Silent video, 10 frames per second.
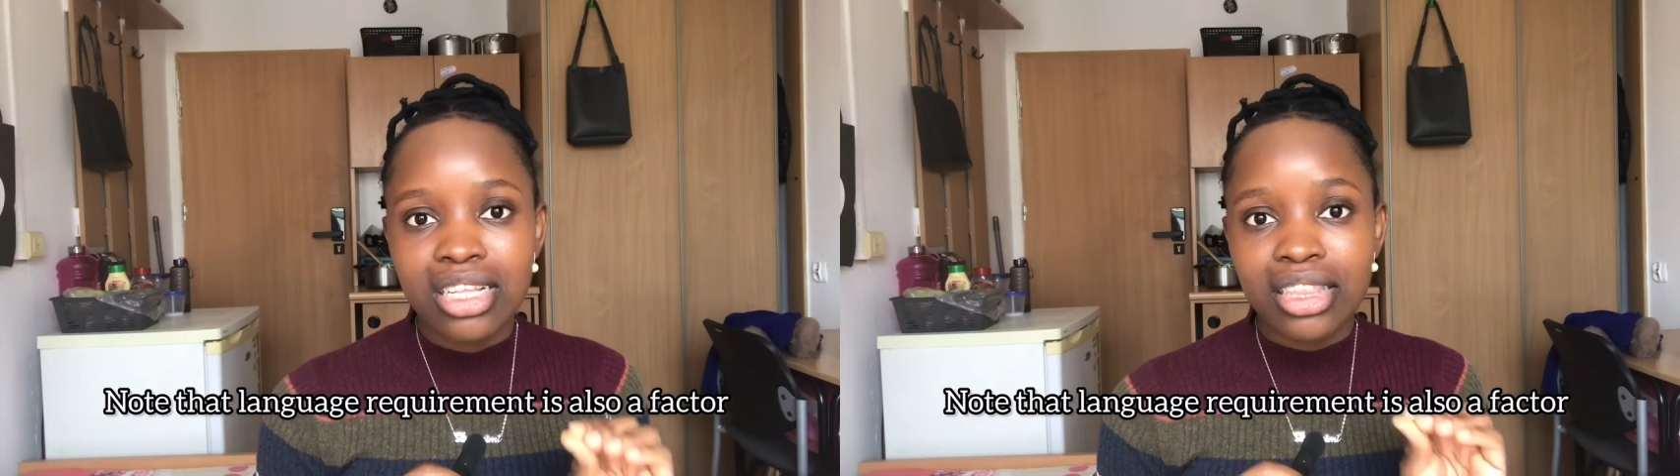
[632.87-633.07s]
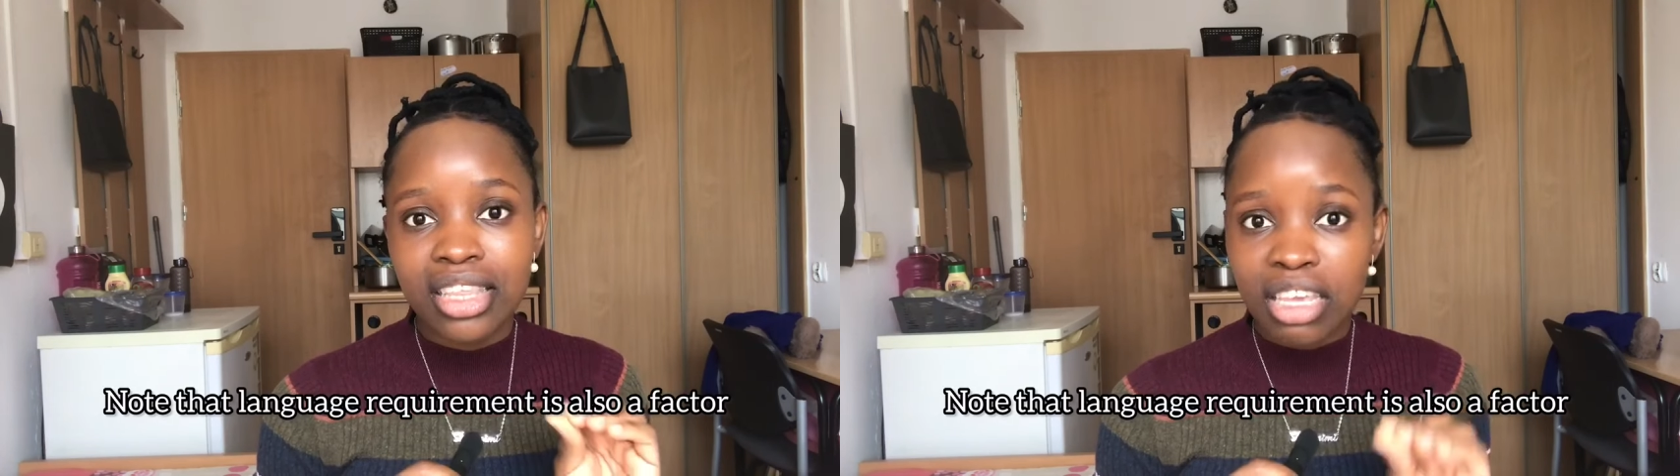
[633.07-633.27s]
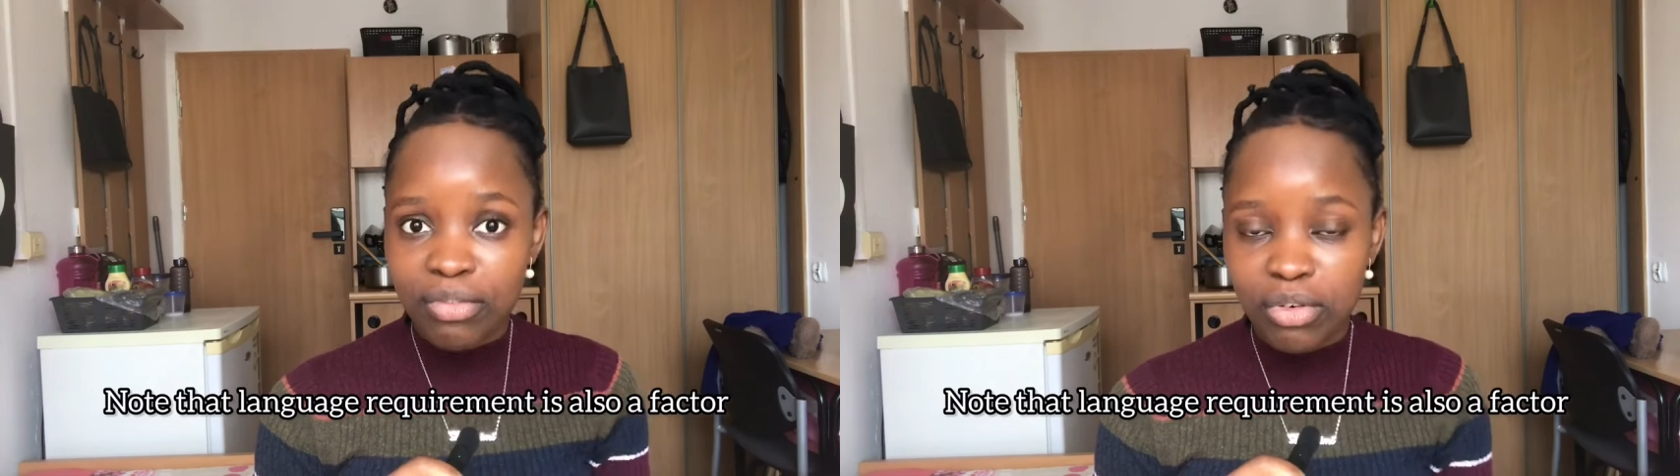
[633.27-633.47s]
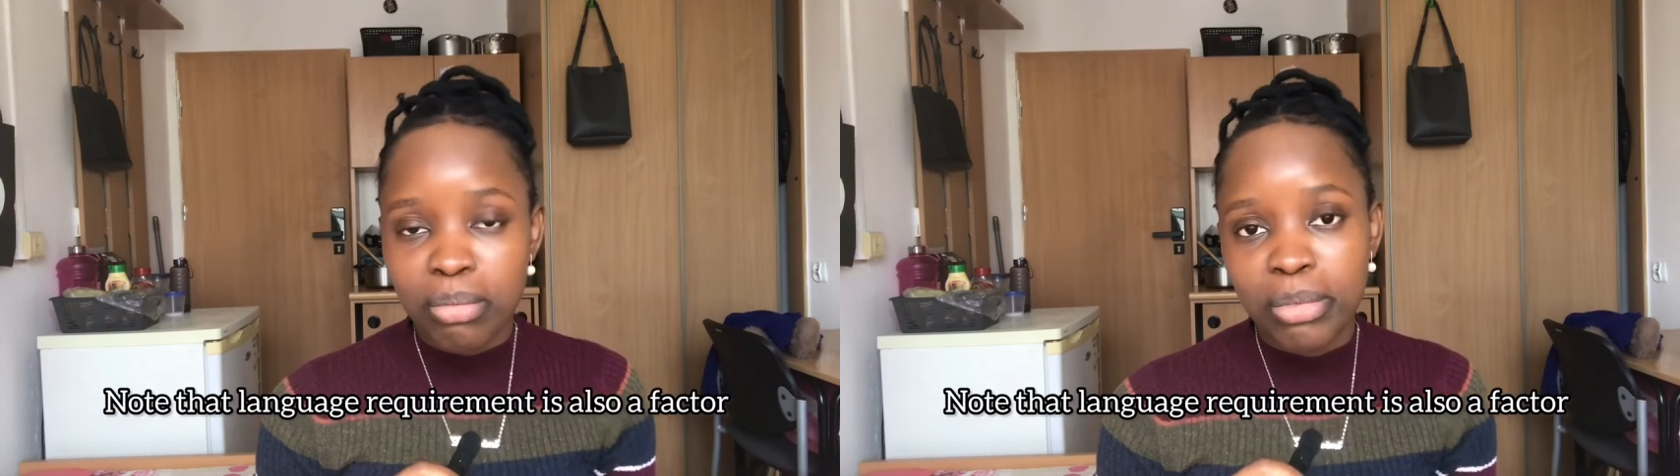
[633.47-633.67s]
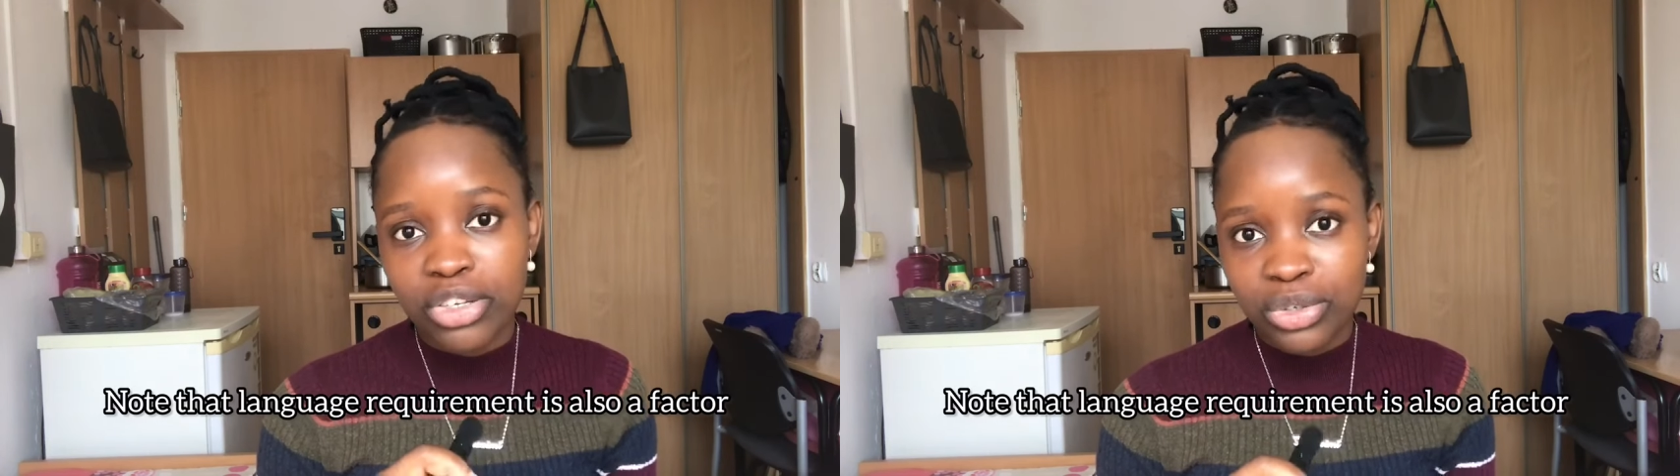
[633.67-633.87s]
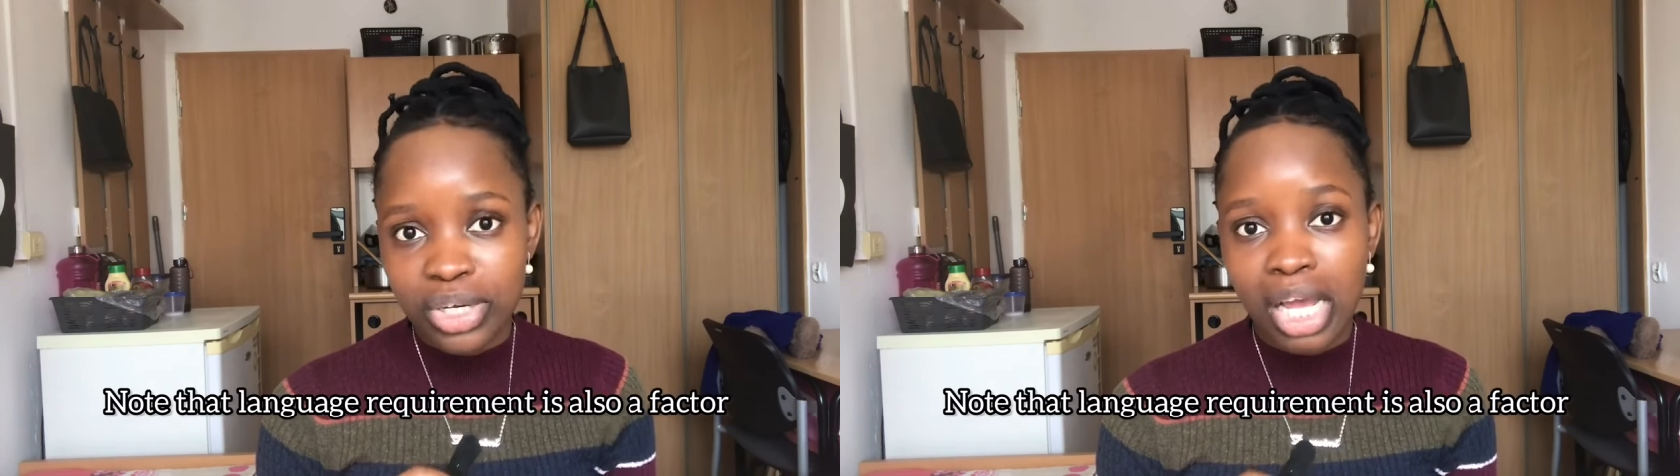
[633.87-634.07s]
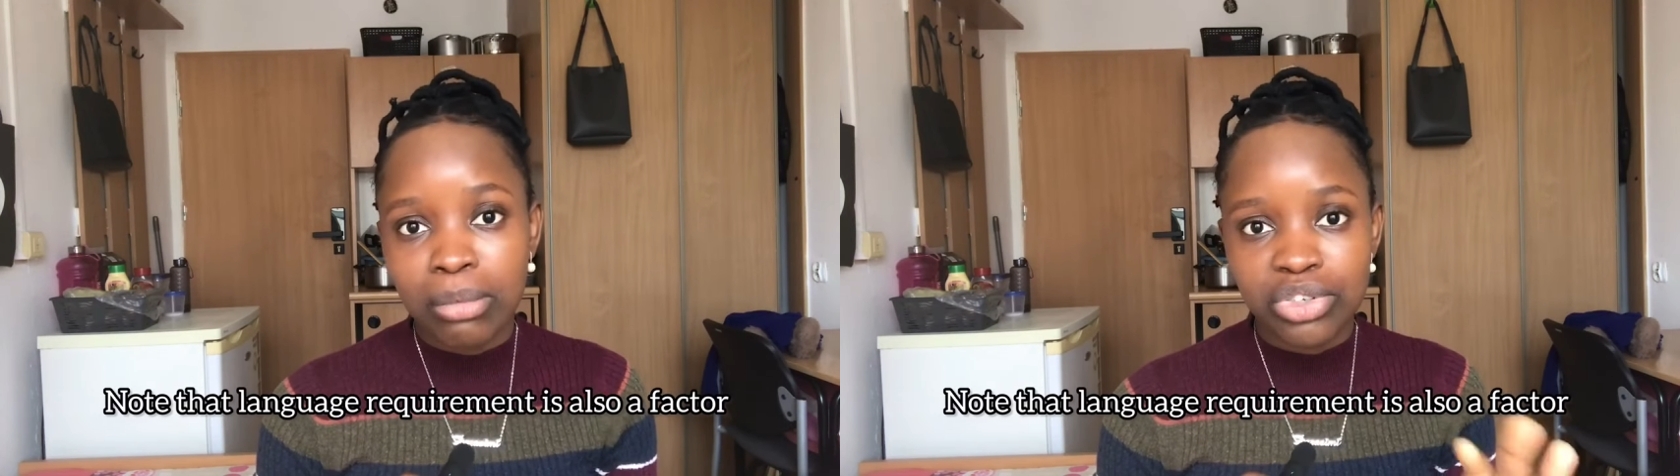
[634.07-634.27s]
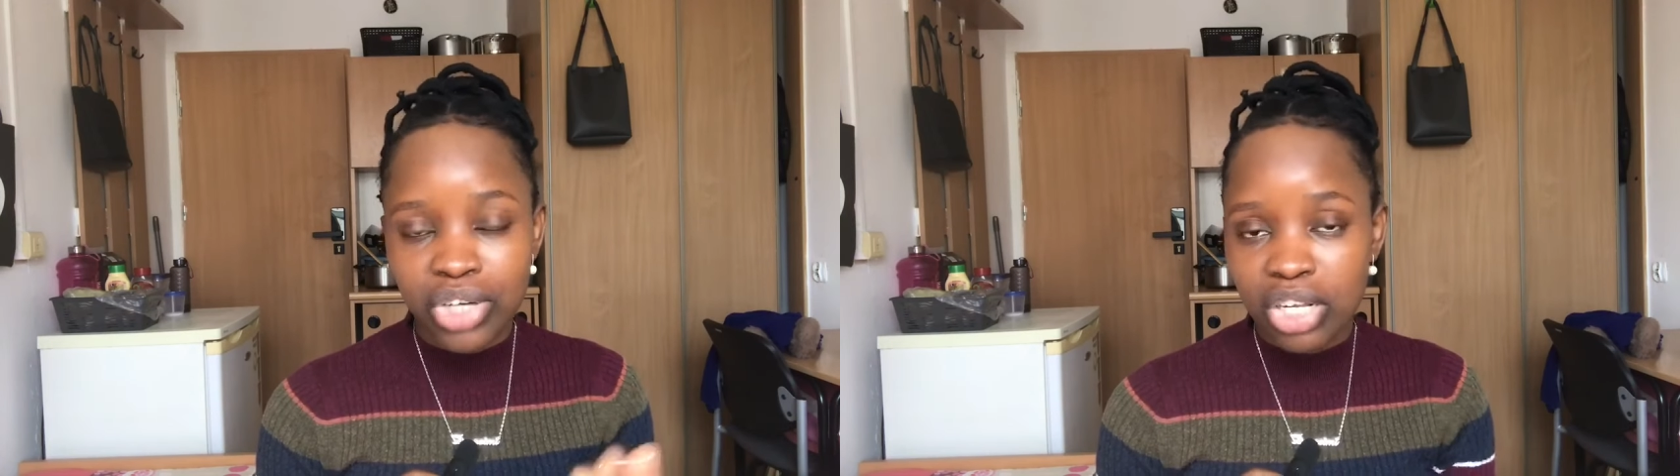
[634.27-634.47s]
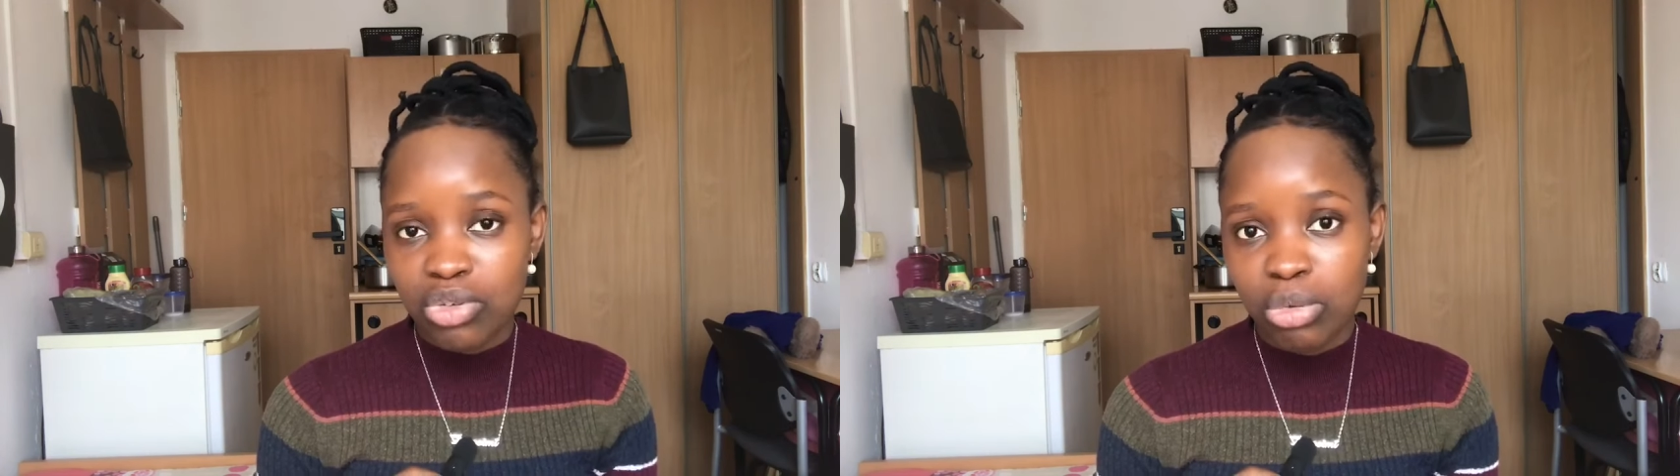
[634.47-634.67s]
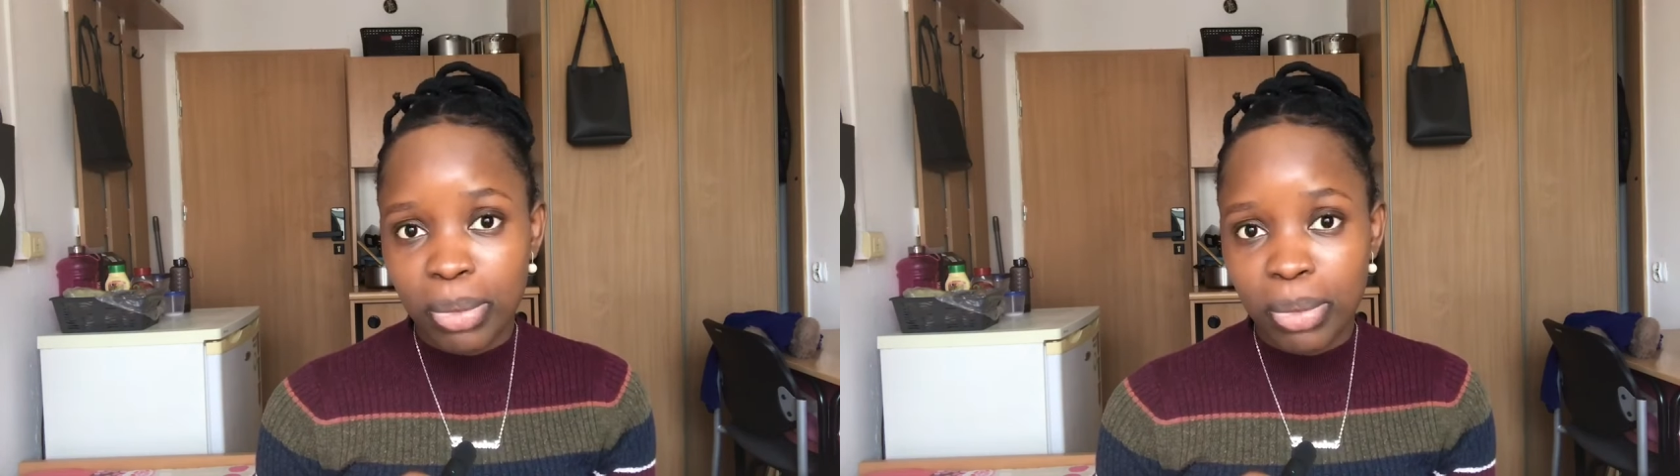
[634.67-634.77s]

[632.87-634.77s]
the information I'm trying to